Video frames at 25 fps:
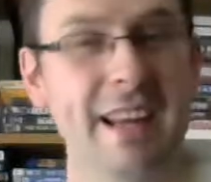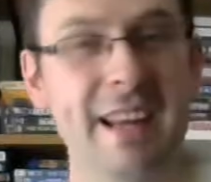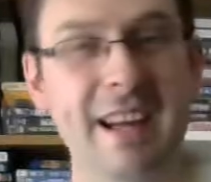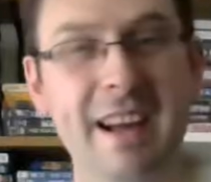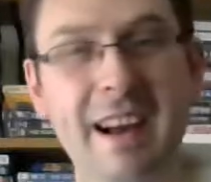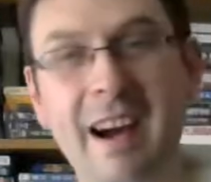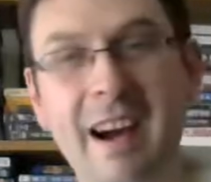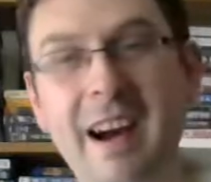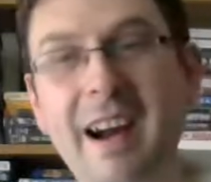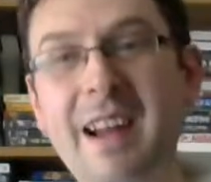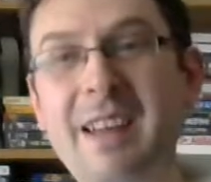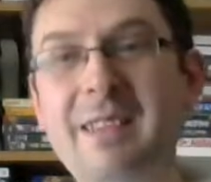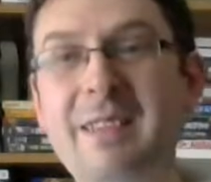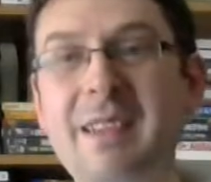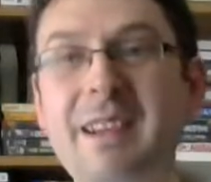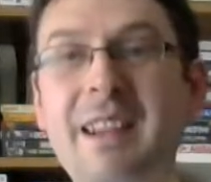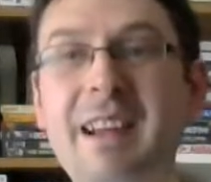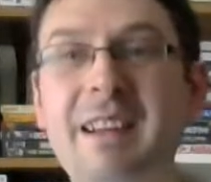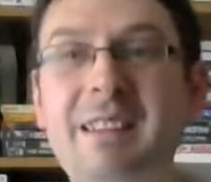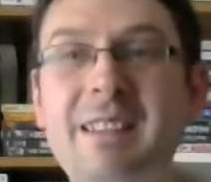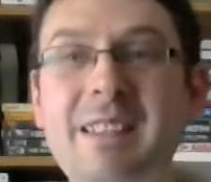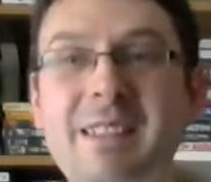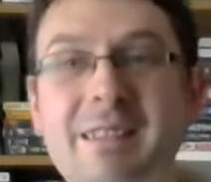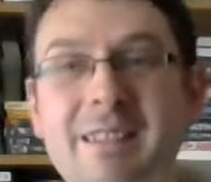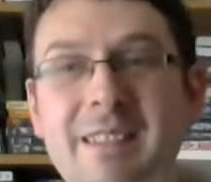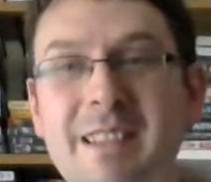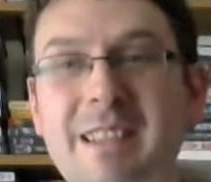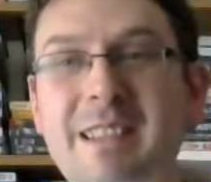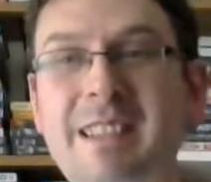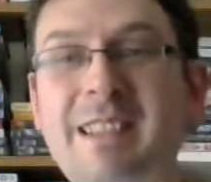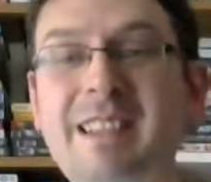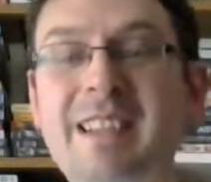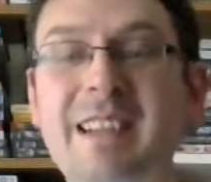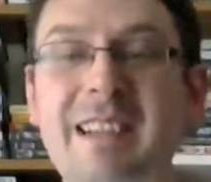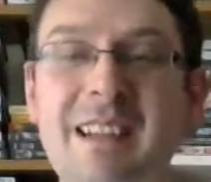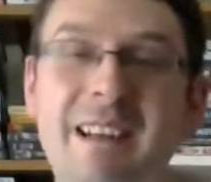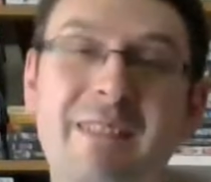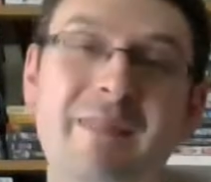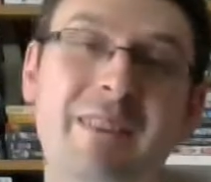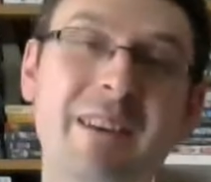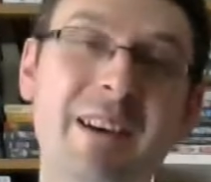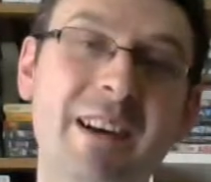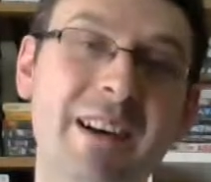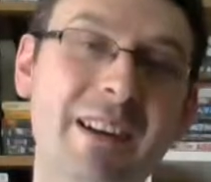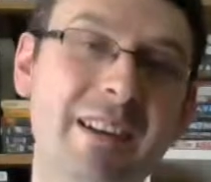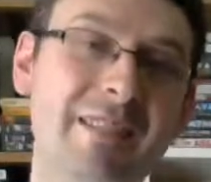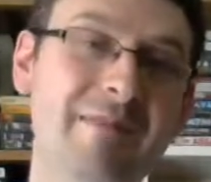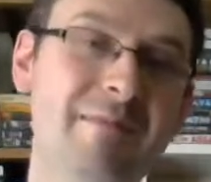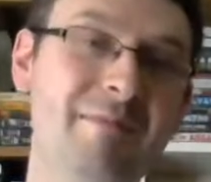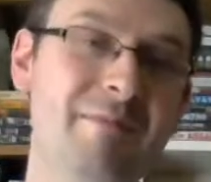I think that was a really clever
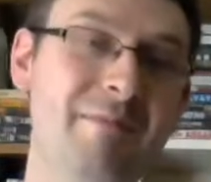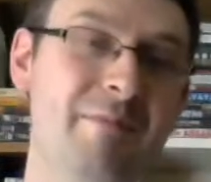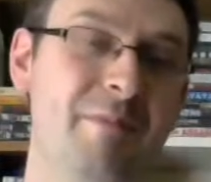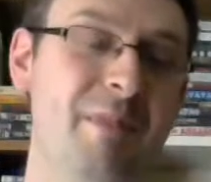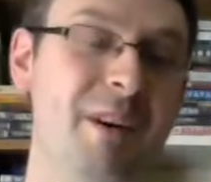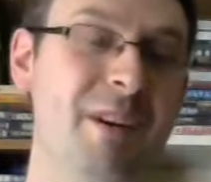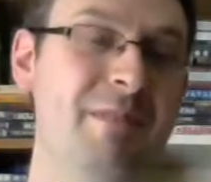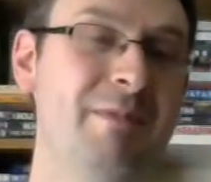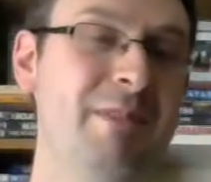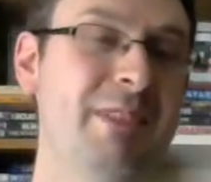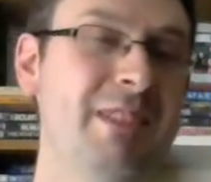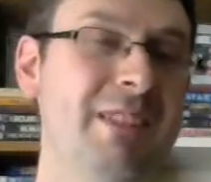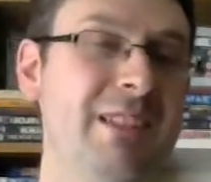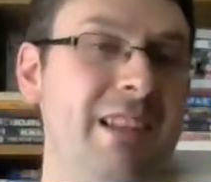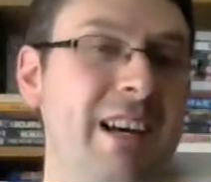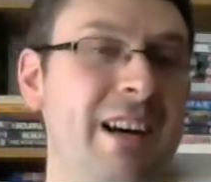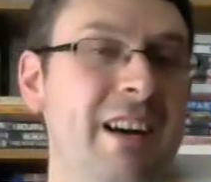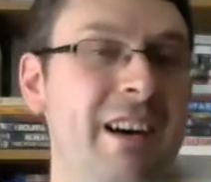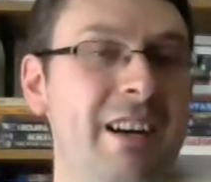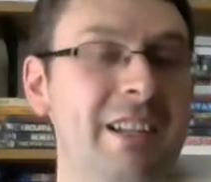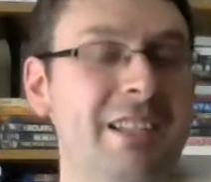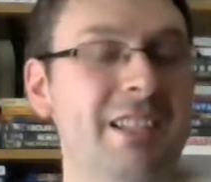moment to ask,